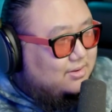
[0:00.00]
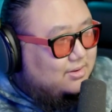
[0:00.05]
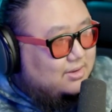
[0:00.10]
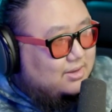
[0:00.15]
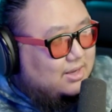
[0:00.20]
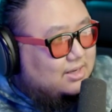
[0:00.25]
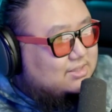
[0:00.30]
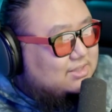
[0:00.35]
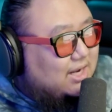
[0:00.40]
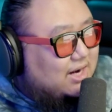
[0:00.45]

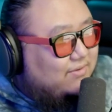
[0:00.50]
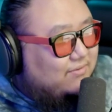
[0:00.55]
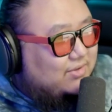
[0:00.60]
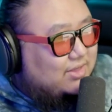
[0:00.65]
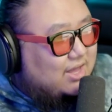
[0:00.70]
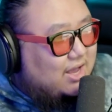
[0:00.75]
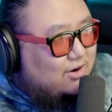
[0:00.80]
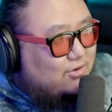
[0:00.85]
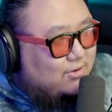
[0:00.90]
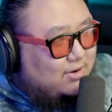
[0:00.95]
It's not even
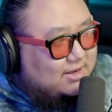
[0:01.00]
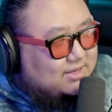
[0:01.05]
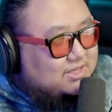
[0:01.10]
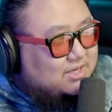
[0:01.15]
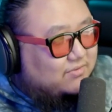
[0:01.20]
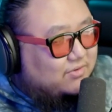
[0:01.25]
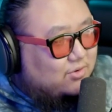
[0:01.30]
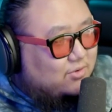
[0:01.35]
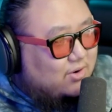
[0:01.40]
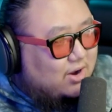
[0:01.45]
that crazy
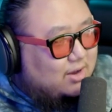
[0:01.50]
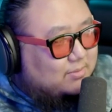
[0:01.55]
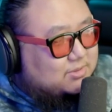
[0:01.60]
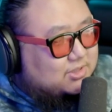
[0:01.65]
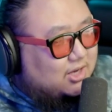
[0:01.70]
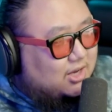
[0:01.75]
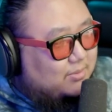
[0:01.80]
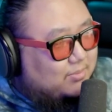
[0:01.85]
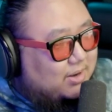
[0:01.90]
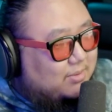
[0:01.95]
of a crop
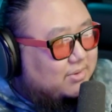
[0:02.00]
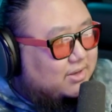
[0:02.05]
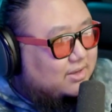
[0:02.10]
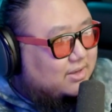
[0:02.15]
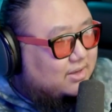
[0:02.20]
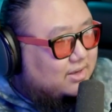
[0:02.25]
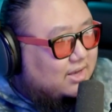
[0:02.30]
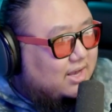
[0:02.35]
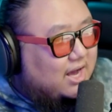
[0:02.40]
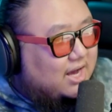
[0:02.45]
top. I mean,
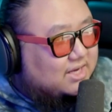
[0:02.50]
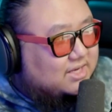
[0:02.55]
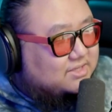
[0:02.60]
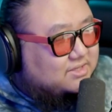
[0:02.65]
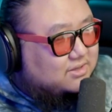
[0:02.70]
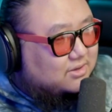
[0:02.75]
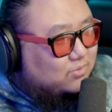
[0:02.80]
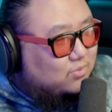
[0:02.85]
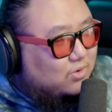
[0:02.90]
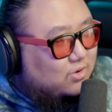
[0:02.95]
Kai's
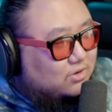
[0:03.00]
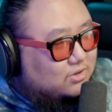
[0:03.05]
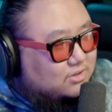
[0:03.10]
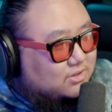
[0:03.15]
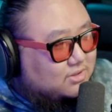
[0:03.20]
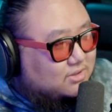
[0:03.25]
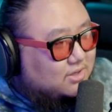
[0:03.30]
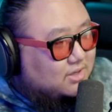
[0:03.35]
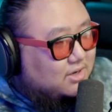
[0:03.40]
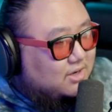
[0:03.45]
done worse.
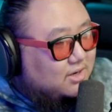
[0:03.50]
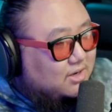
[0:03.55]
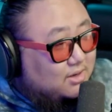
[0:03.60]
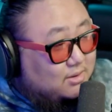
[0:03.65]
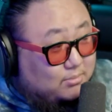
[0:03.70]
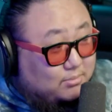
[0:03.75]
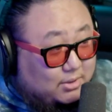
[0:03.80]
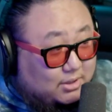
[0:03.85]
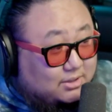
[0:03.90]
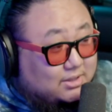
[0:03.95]

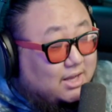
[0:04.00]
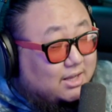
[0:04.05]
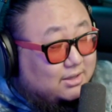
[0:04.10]
But that